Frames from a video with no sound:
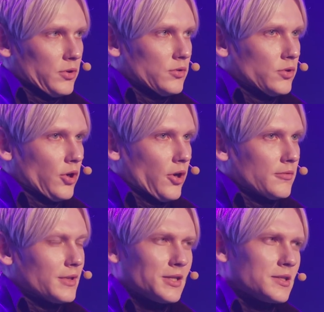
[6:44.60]
you to learn.
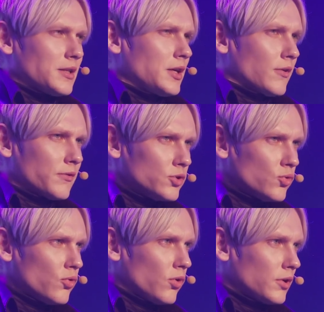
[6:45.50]
They just think of
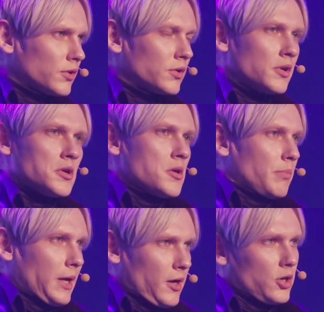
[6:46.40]
tools,
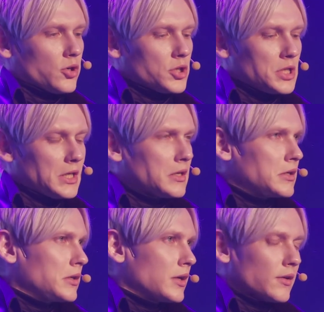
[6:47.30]
pedagogy,
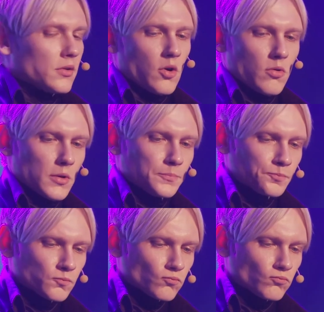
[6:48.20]
and so on.
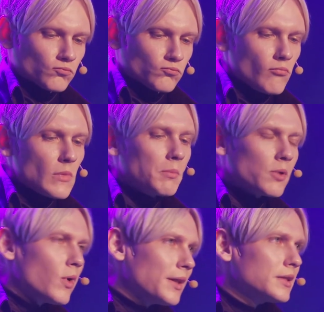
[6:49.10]

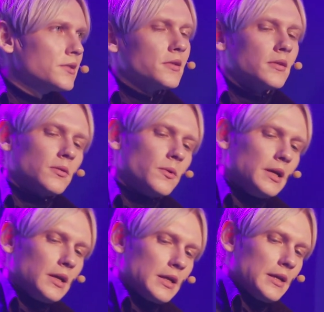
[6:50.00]
But what this
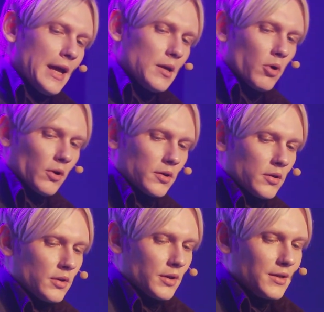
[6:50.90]
really enables
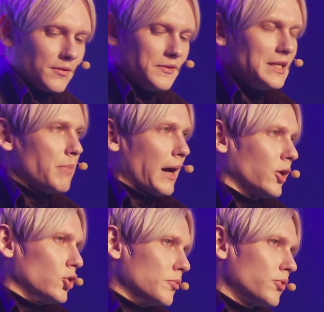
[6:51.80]
is feedback
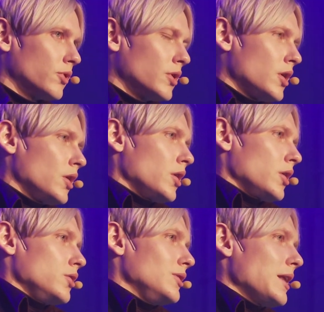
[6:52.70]
loops.
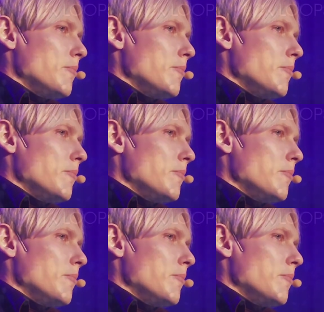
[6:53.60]
You get a